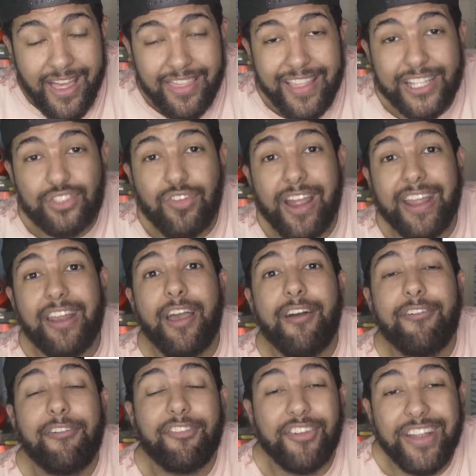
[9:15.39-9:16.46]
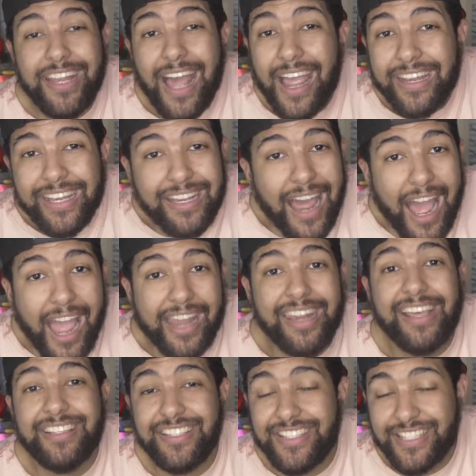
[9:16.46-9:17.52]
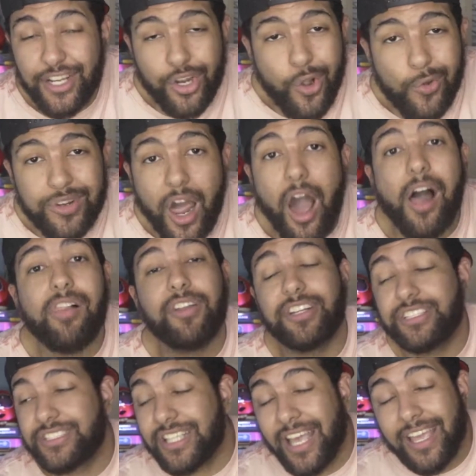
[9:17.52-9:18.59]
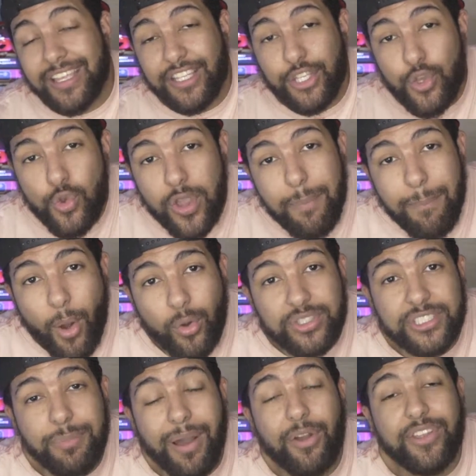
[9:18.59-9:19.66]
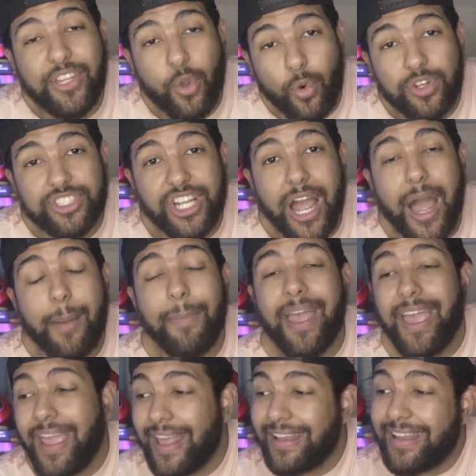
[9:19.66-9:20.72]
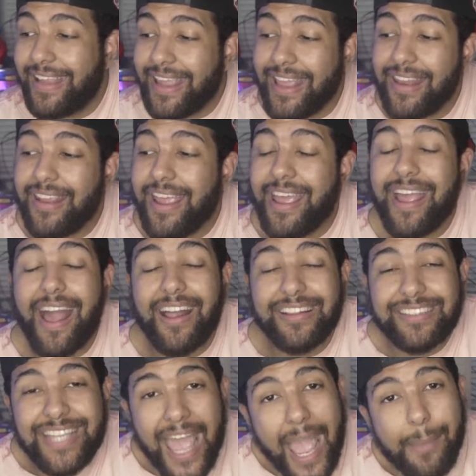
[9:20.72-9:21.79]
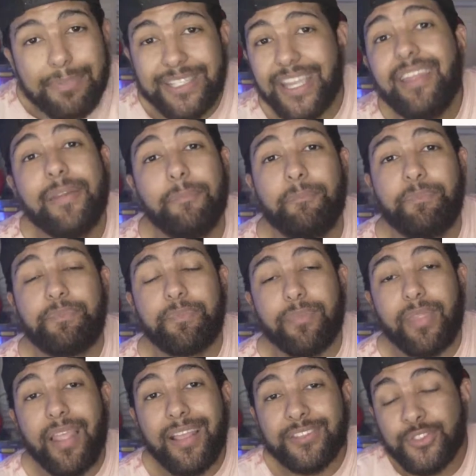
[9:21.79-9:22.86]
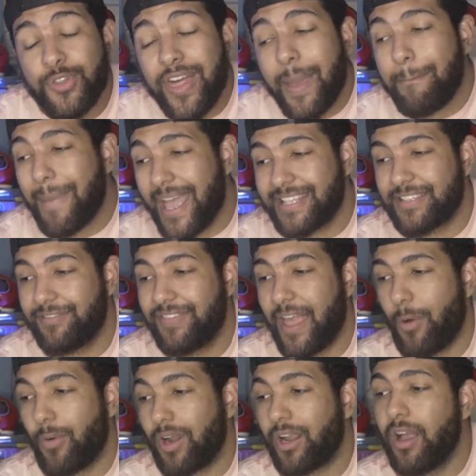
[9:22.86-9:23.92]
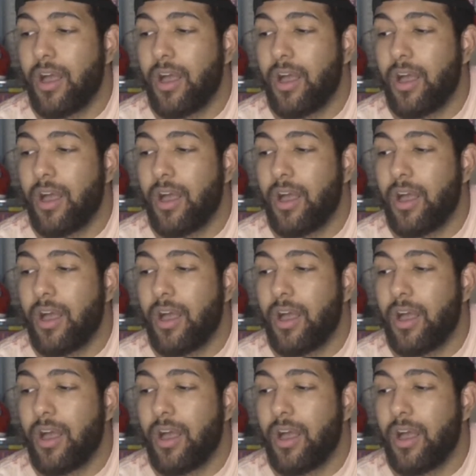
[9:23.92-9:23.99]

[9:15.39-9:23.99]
That's right, free 99, $0. You can post about your job and get tapped in to that massive network.